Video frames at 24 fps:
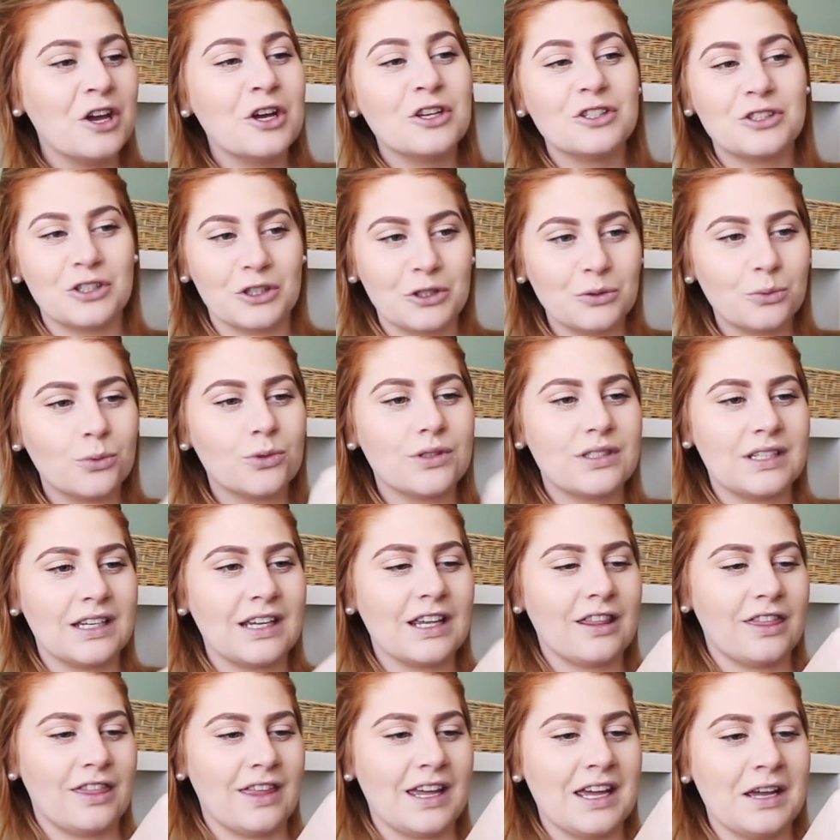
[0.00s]
So you will see
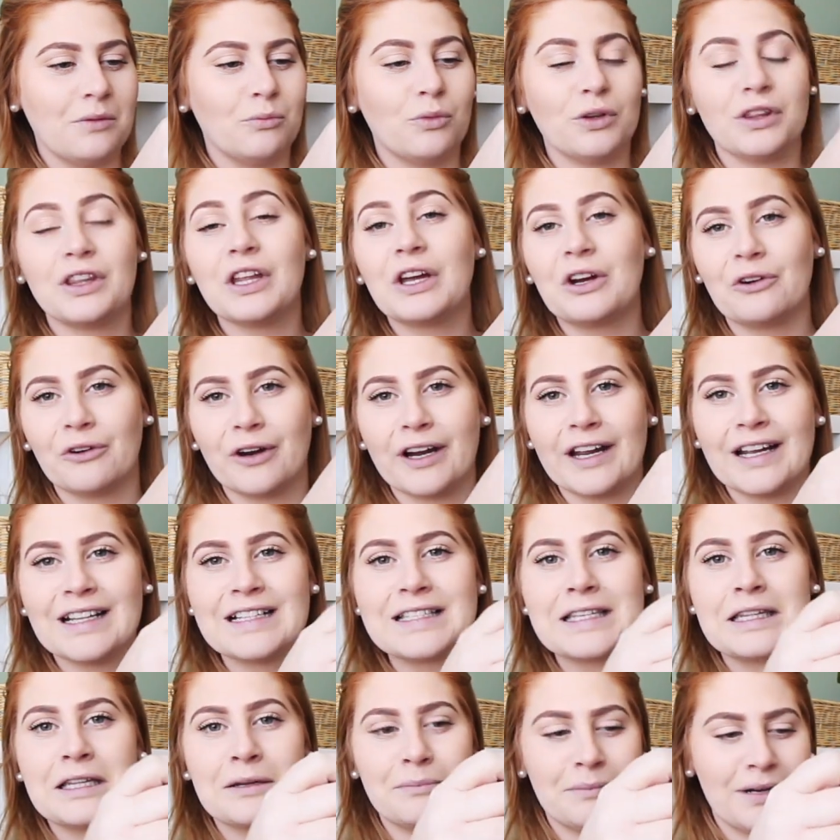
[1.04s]
a theme with the
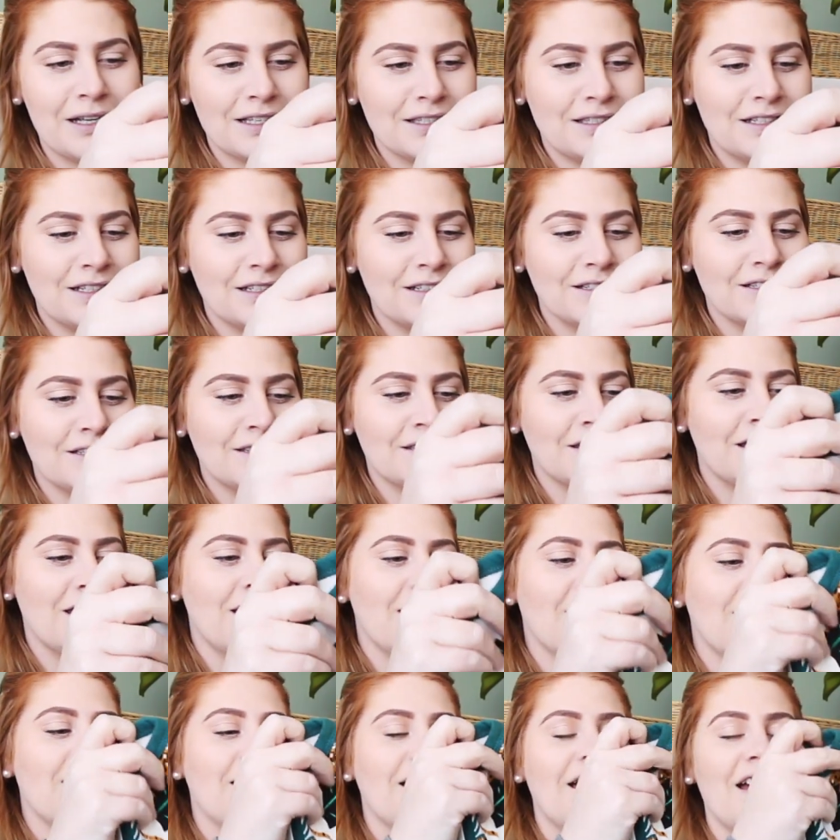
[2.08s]
greens and the mustards
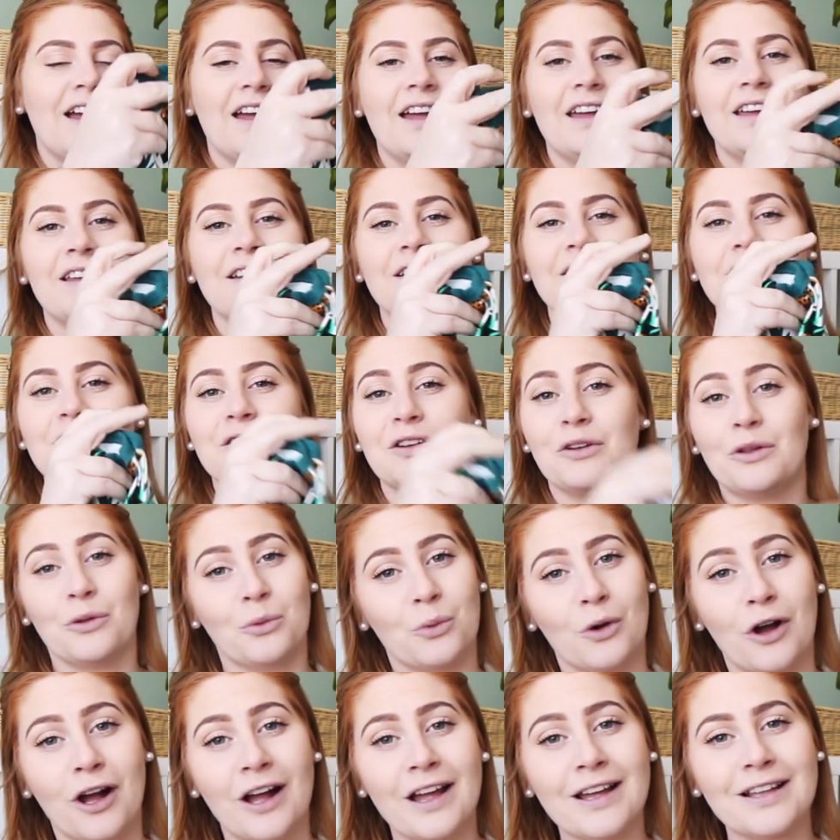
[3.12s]
and the
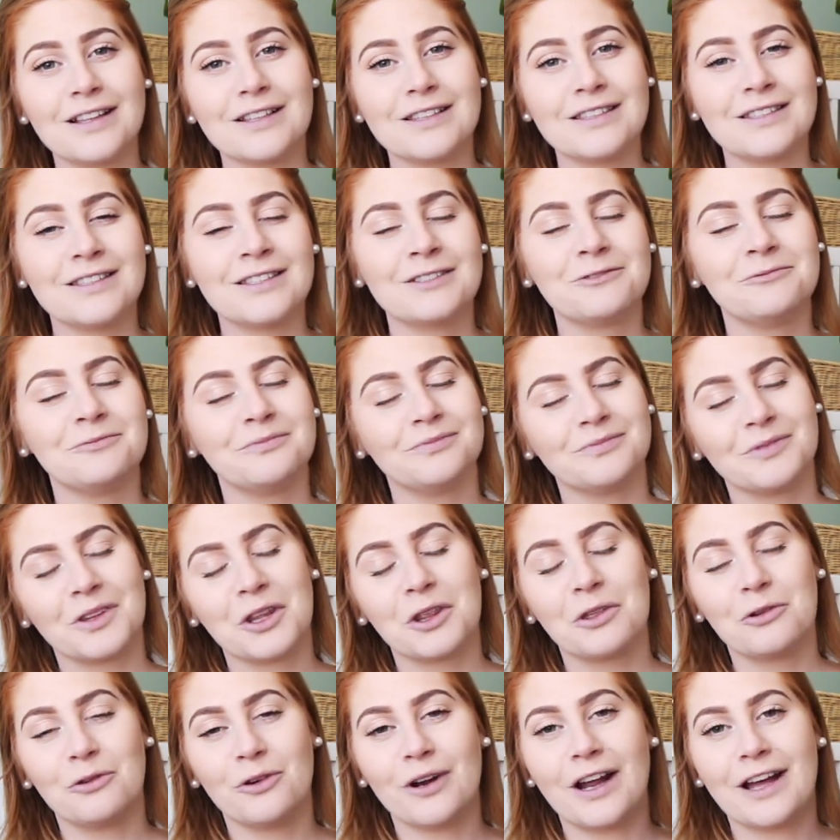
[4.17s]
whites
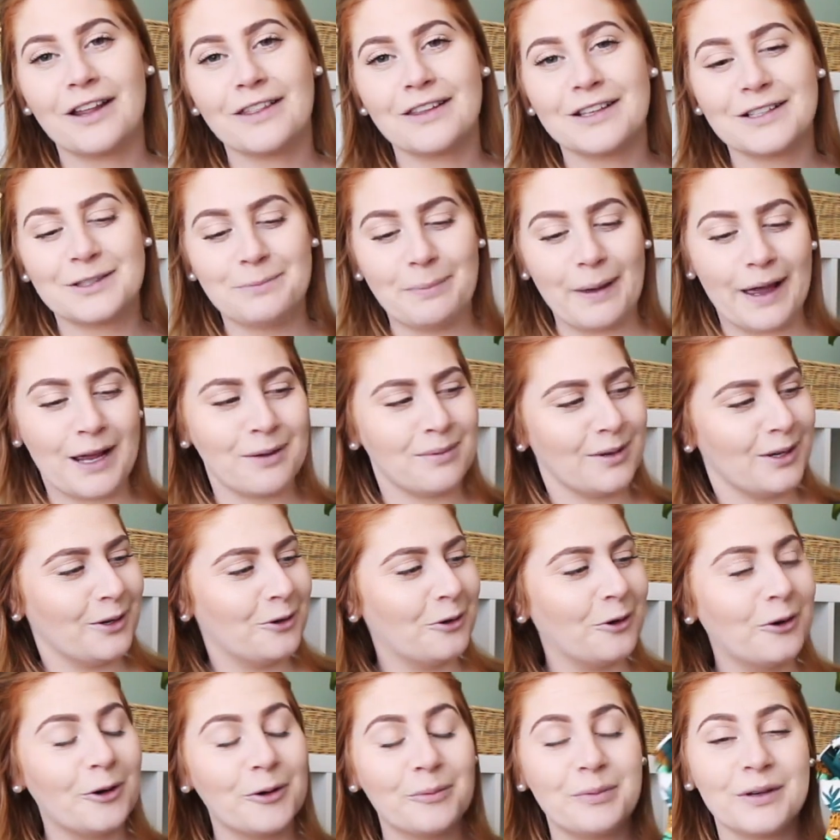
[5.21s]
throughout this baby
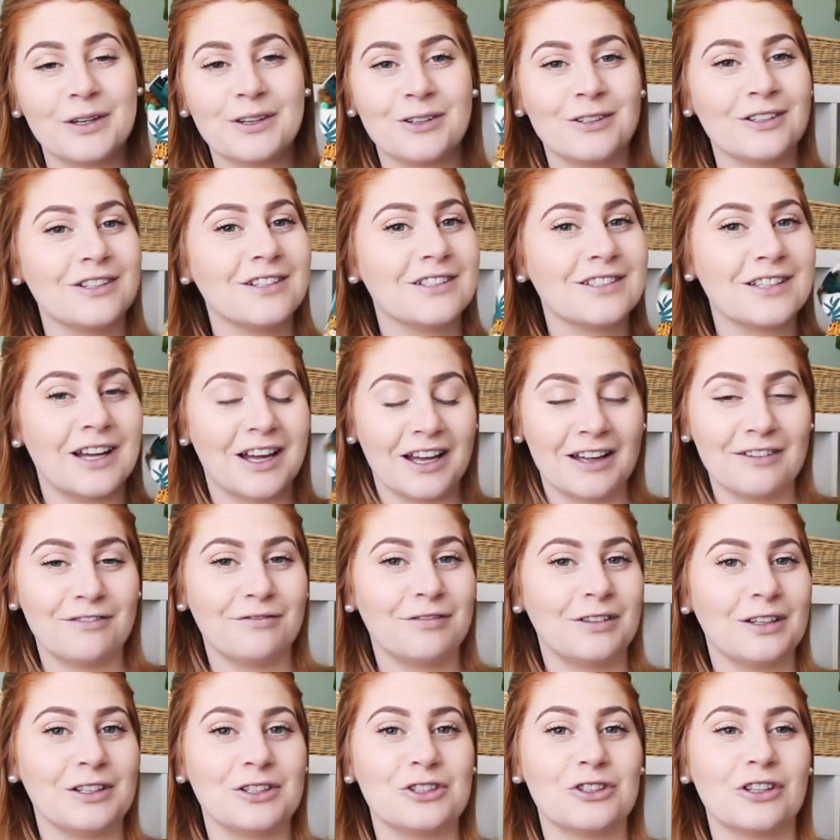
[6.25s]
haul because
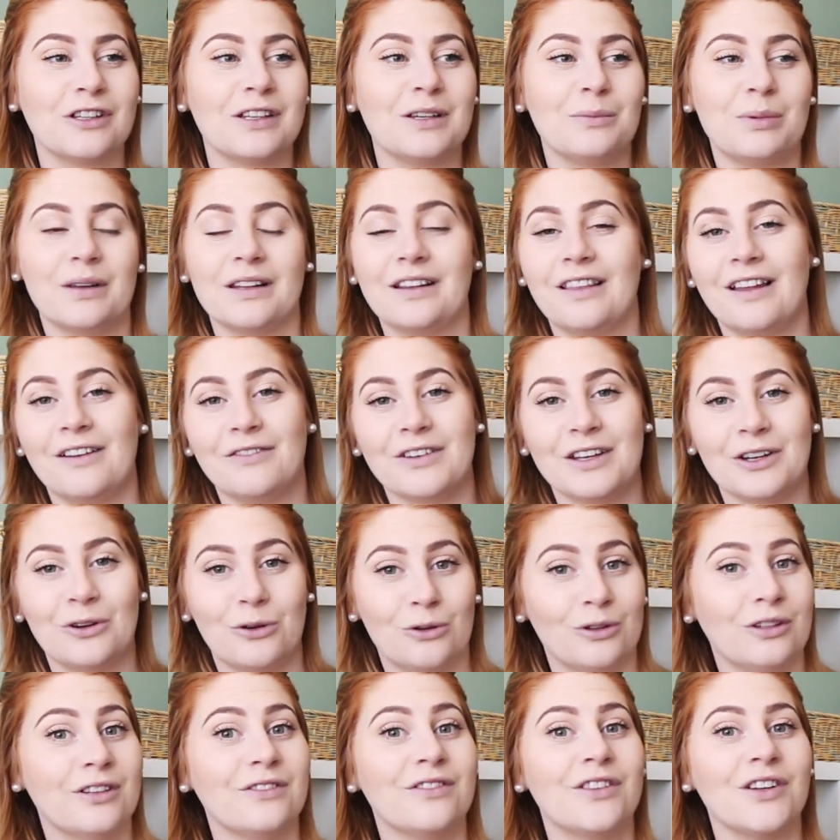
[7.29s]
I've literally been loving
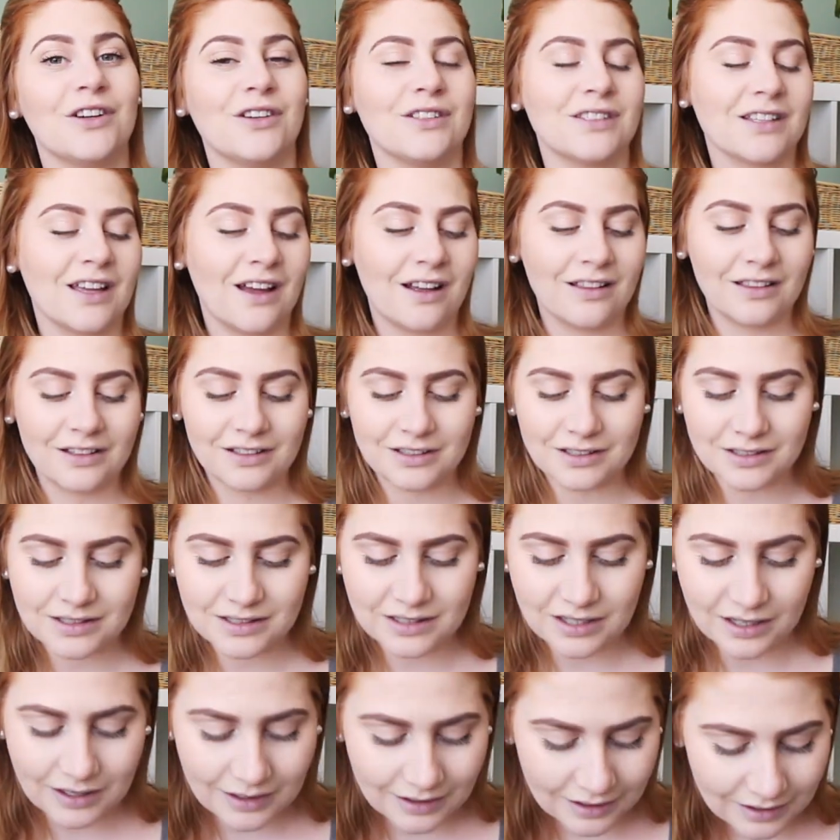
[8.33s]
all of those
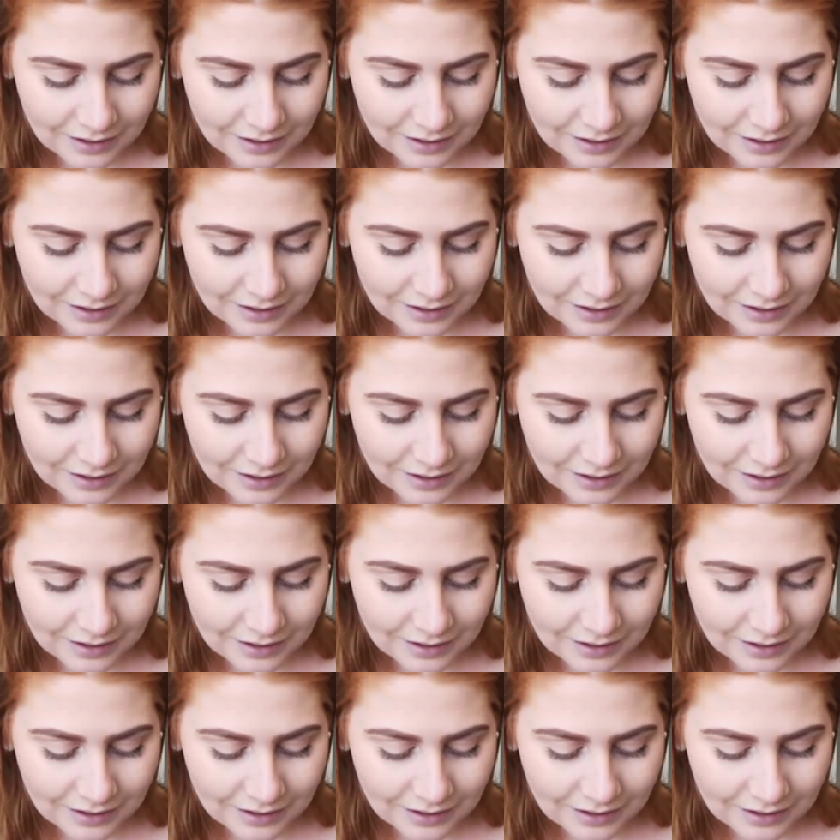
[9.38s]
colours.